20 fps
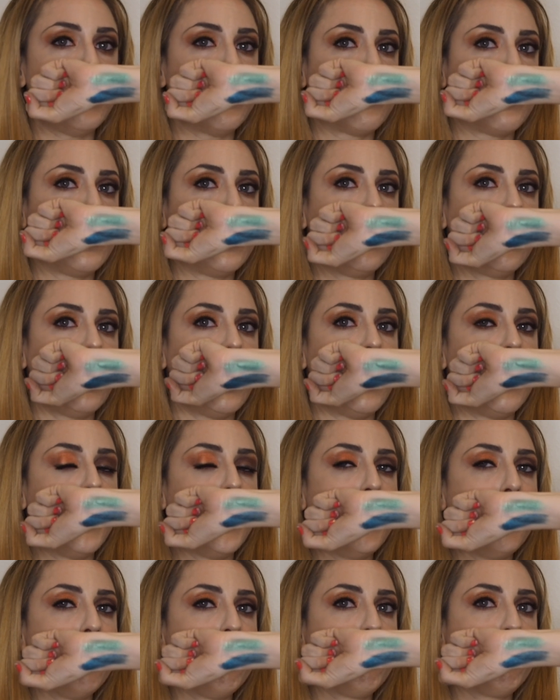different
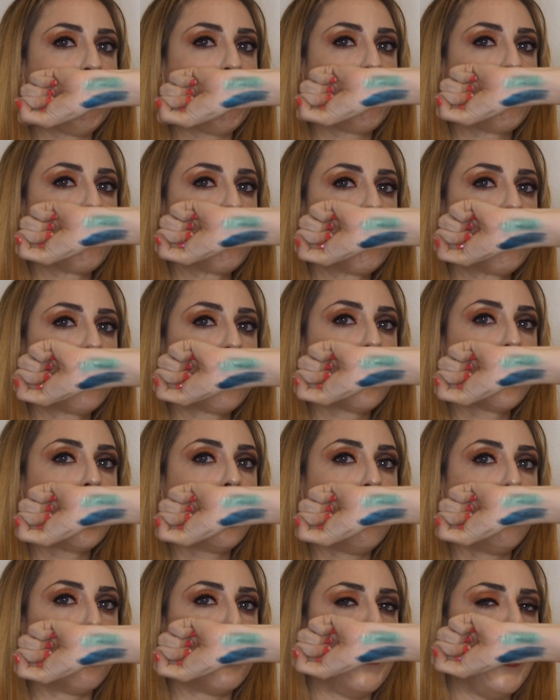
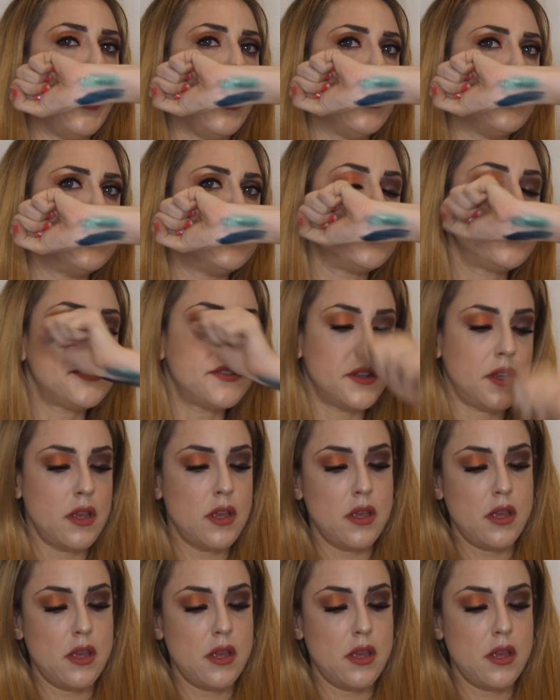brands.